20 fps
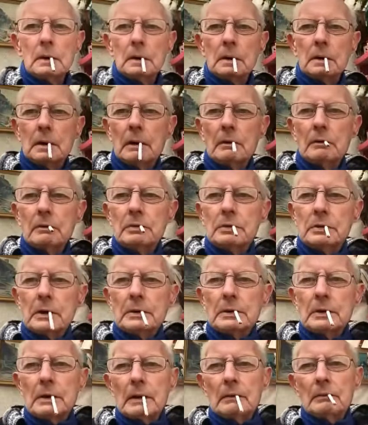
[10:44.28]
Gareth
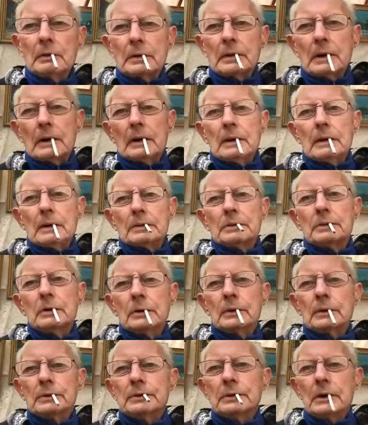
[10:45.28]
said the other day it's
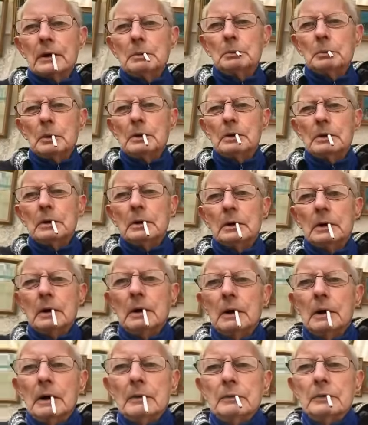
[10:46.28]
not the same when
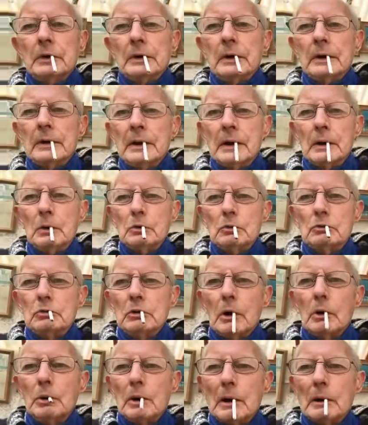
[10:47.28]
I haven't got an old
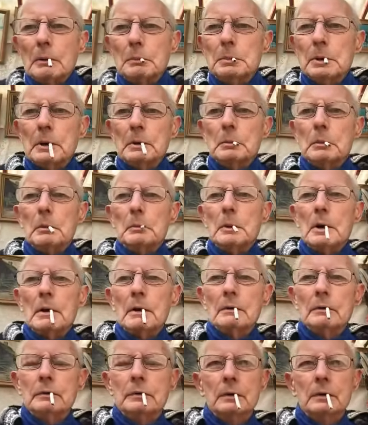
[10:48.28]
roll up in my mouth.